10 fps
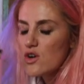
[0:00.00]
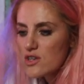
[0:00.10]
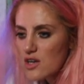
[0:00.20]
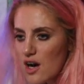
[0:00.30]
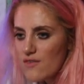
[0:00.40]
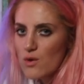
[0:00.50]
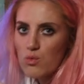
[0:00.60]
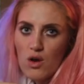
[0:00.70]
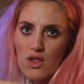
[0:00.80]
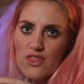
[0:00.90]
uncover
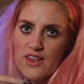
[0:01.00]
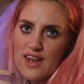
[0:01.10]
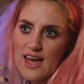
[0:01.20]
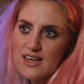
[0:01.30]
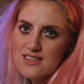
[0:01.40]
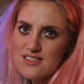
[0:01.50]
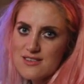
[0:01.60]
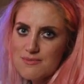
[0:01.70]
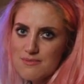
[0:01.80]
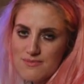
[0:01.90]
what the
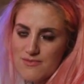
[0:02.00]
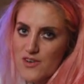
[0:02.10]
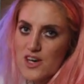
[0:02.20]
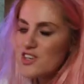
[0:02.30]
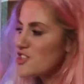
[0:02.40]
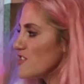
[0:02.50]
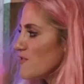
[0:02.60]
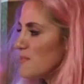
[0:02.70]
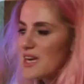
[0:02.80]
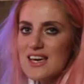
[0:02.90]
next version of
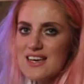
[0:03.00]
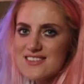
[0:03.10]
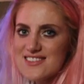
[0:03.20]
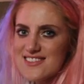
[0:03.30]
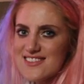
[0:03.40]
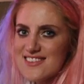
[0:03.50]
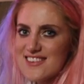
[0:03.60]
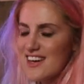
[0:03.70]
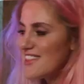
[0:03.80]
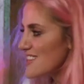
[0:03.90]
me is.
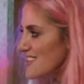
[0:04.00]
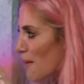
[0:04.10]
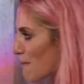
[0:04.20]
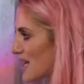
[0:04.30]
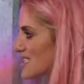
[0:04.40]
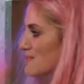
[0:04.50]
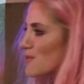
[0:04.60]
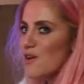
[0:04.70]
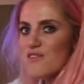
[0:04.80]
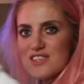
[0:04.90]
And this like
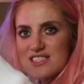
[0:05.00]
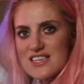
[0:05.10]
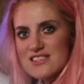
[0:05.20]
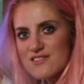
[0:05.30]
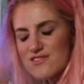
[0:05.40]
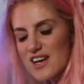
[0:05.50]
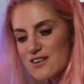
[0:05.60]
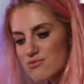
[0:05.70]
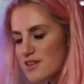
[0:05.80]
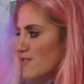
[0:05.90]
metamorphosis of like
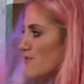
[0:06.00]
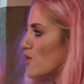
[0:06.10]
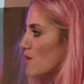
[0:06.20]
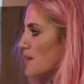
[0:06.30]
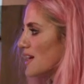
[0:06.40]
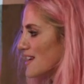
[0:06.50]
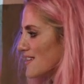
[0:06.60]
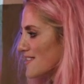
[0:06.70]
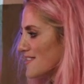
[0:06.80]
reforming.